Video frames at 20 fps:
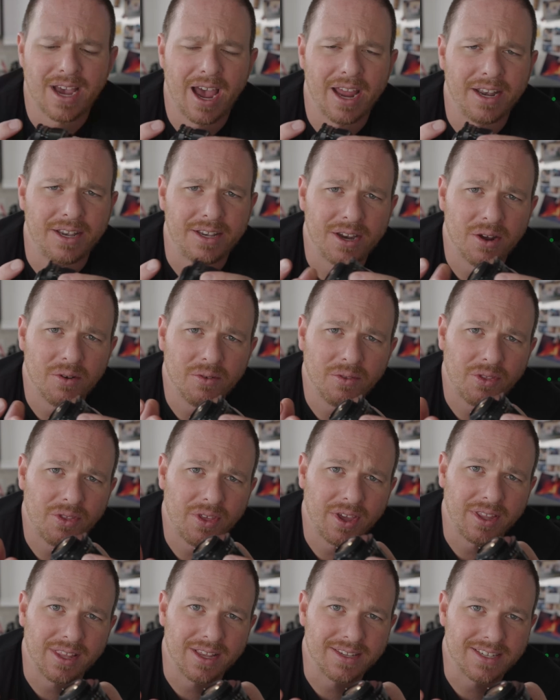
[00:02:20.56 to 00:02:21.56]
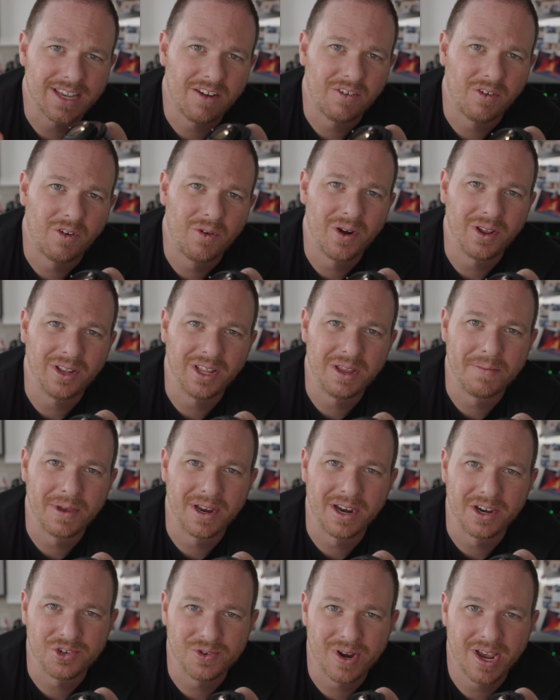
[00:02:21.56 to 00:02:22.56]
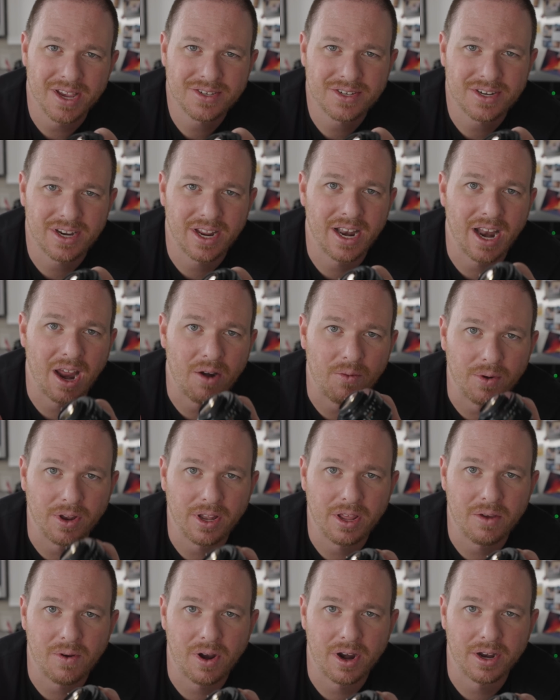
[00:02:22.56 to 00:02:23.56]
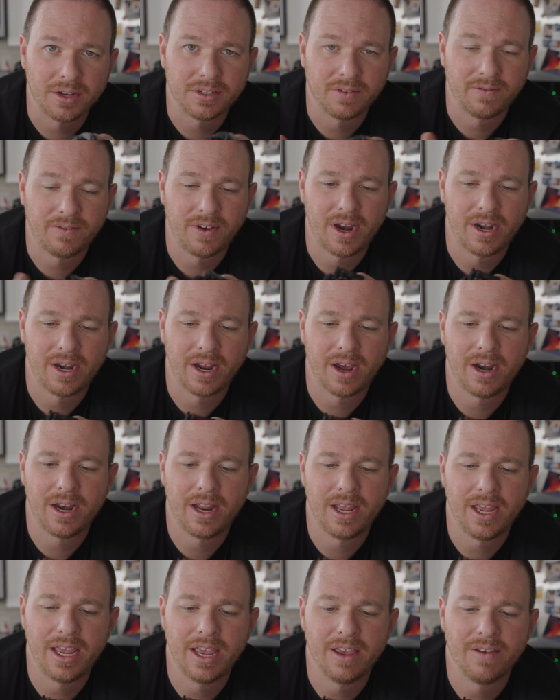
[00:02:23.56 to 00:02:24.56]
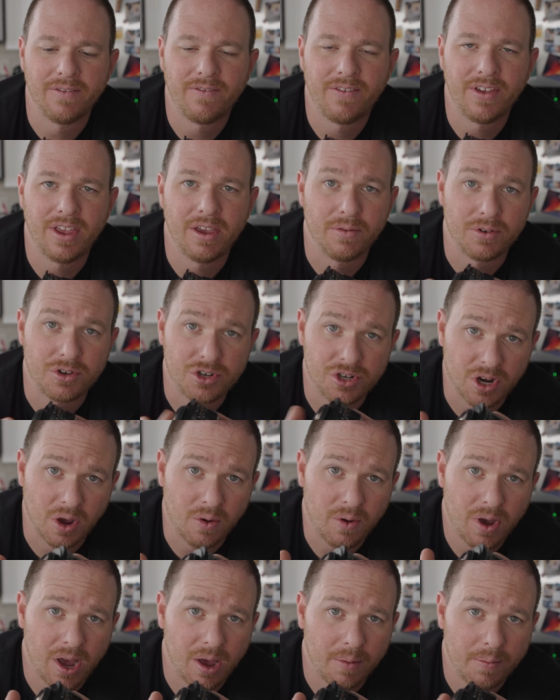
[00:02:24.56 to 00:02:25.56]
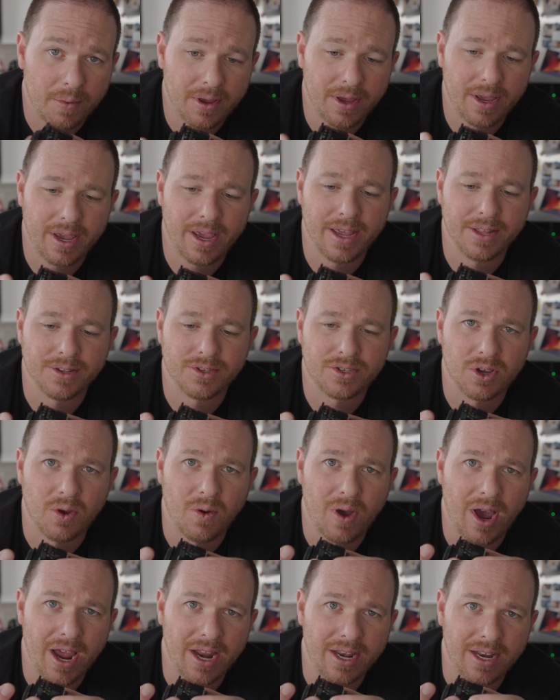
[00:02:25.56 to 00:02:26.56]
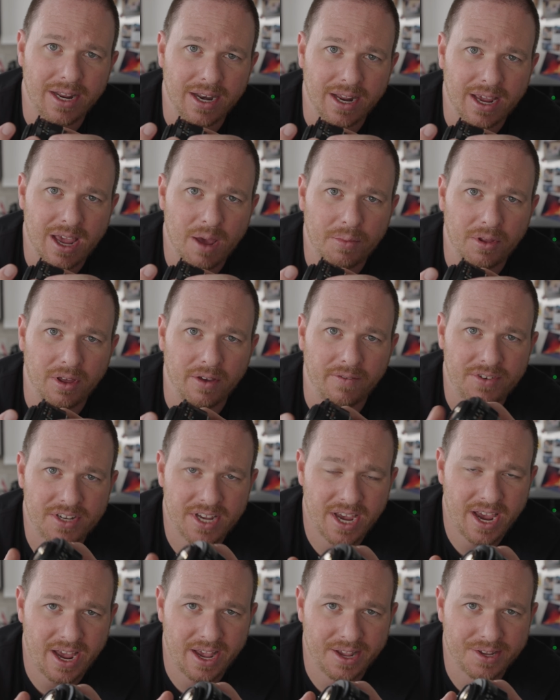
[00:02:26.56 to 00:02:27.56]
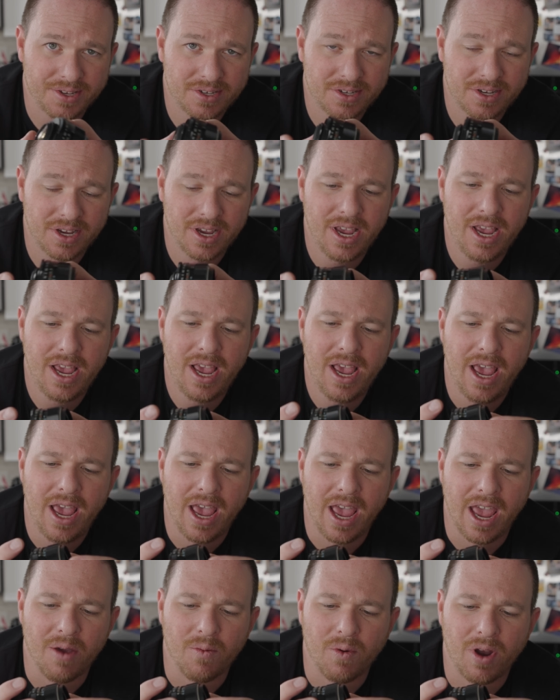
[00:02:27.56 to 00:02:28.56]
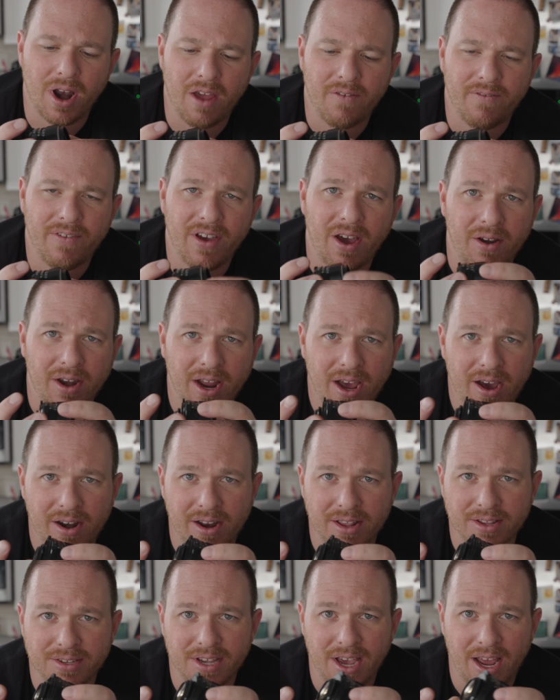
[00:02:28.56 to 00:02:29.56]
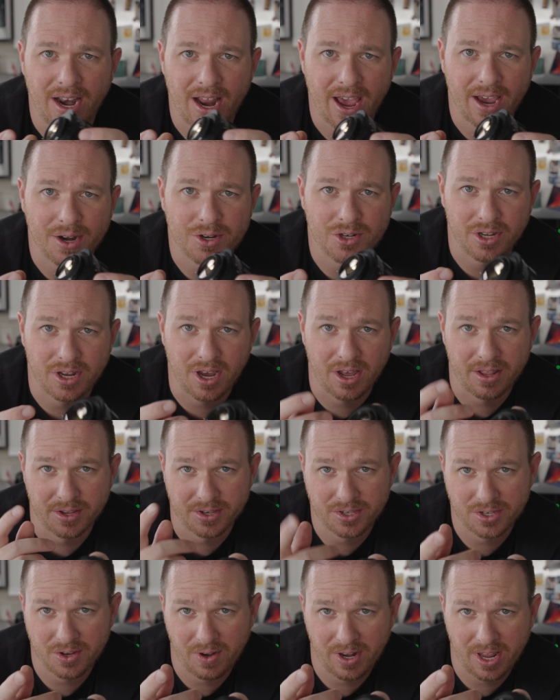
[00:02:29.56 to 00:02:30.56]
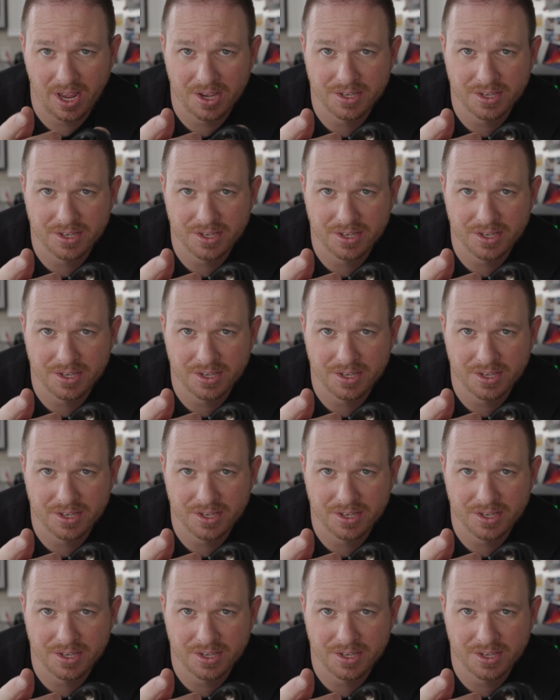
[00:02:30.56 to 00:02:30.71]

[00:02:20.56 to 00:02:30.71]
I don't think that's ever really been addressed, and I really wanted to find out if it would show up. And so I did a couple of tests, and what I found out is that actually on the Sony